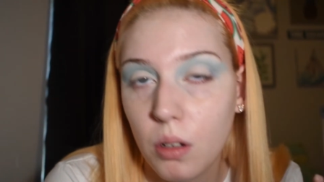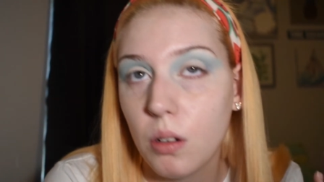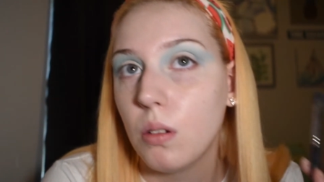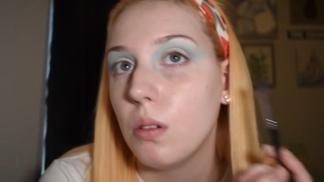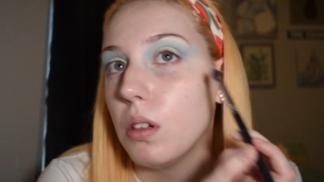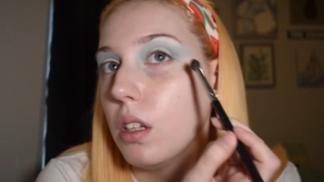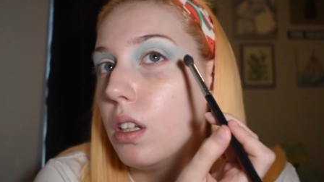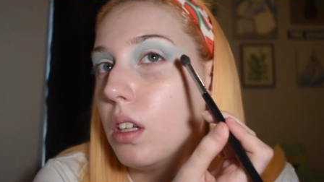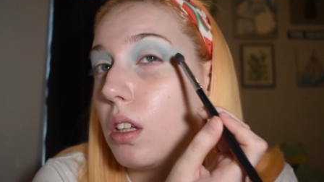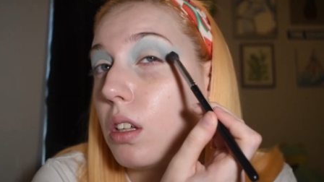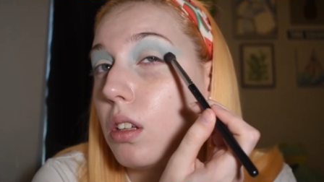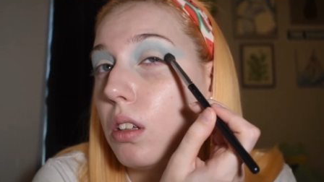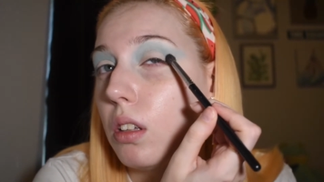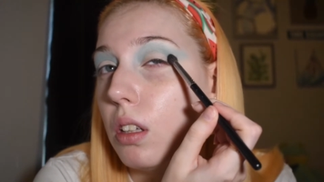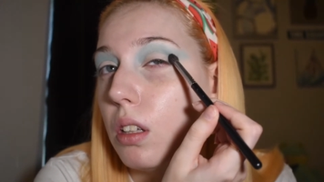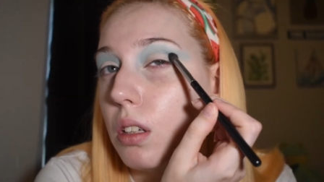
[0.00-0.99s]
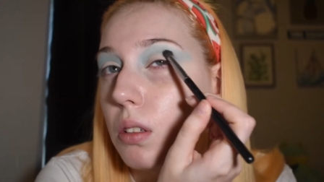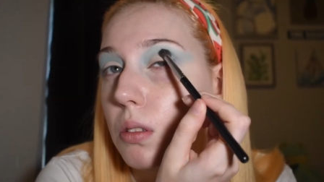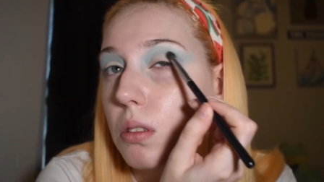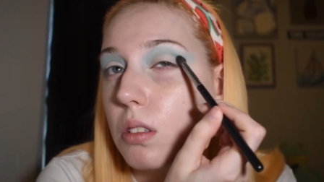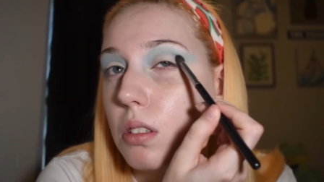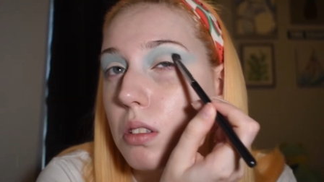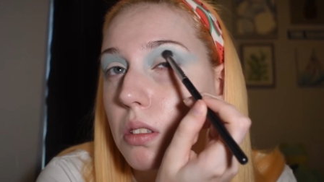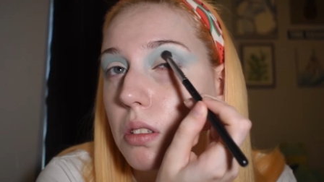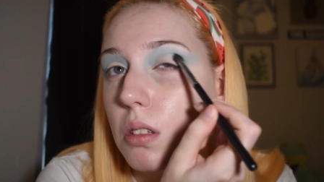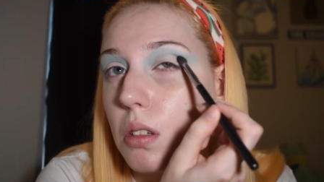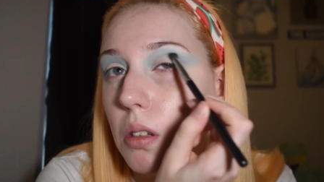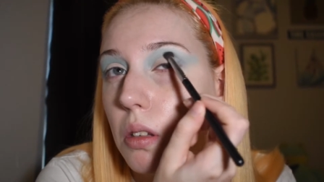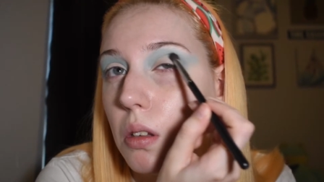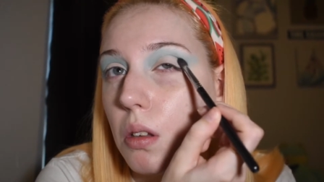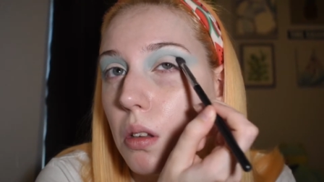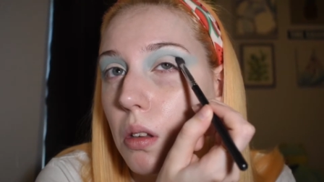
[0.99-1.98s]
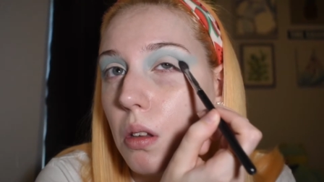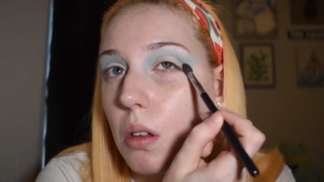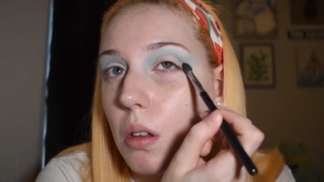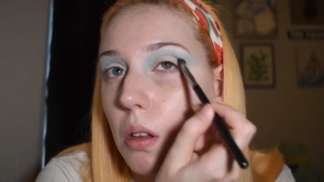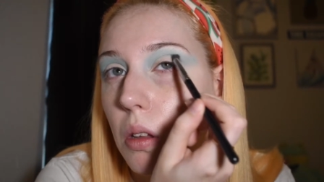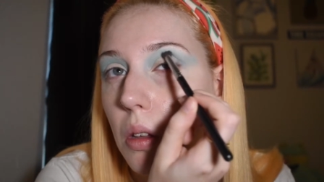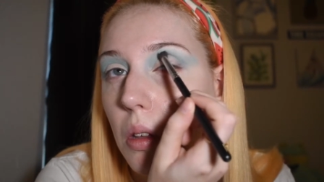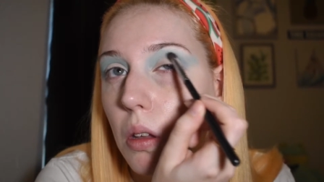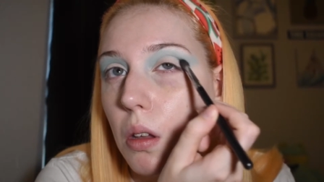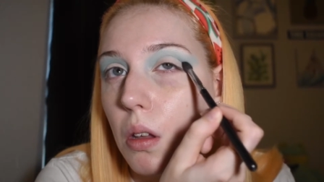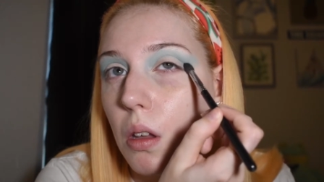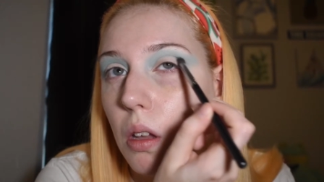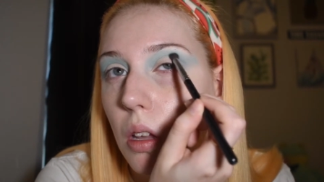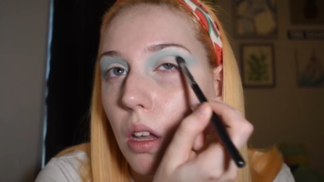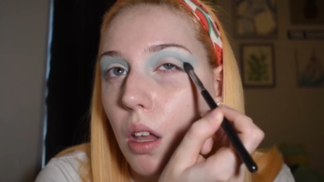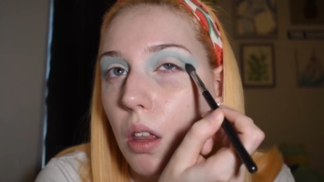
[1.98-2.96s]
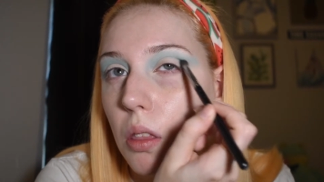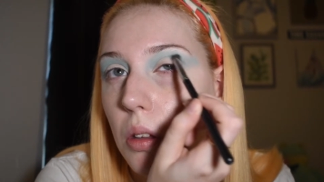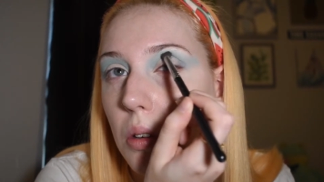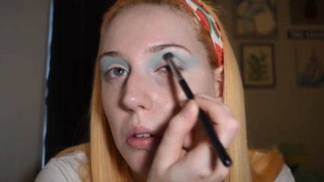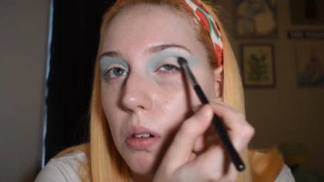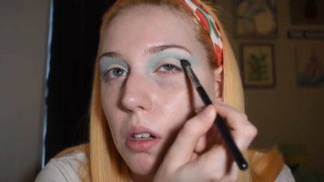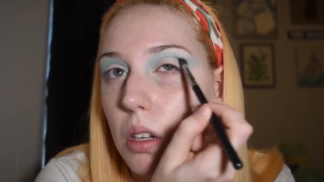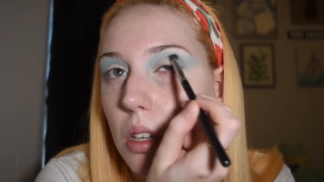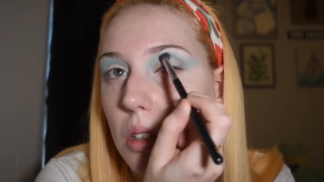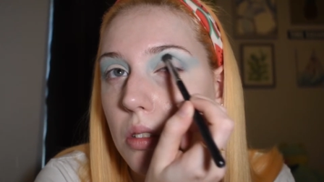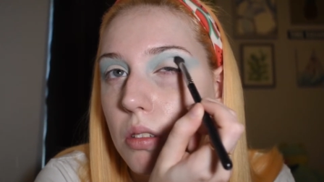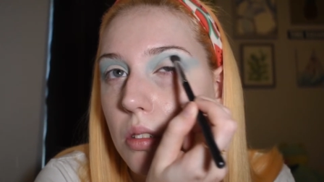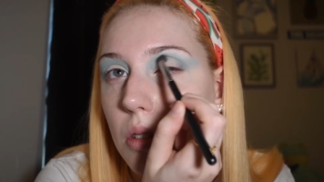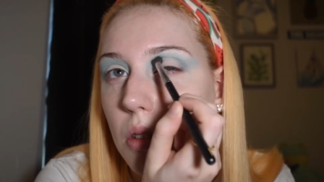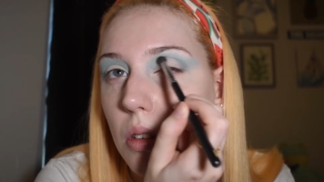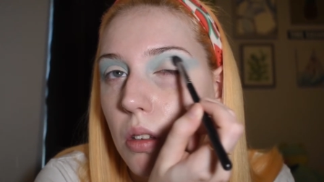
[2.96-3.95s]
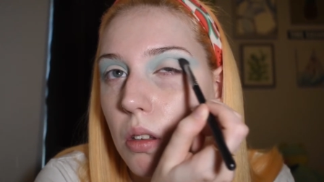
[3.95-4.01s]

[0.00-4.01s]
really close in the crease.